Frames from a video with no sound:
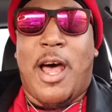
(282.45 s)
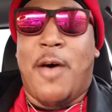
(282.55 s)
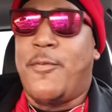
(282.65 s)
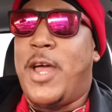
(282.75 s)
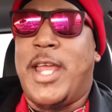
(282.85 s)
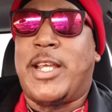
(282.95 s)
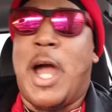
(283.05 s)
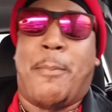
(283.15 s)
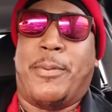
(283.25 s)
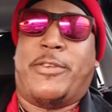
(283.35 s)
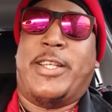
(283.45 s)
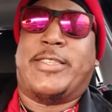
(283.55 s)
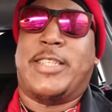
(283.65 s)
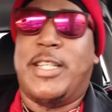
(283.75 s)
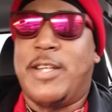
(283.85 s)
of a
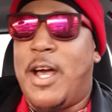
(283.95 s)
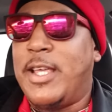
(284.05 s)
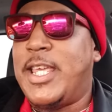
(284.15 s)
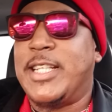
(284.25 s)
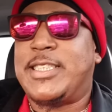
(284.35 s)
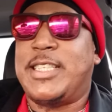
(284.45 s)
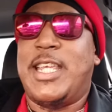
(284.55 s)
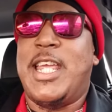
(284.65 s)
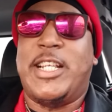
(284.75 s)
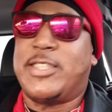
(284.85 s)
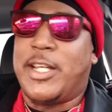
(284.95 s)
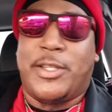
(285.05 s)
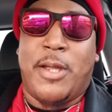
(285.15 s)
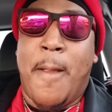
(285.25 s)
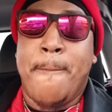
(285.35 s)
competition against each other.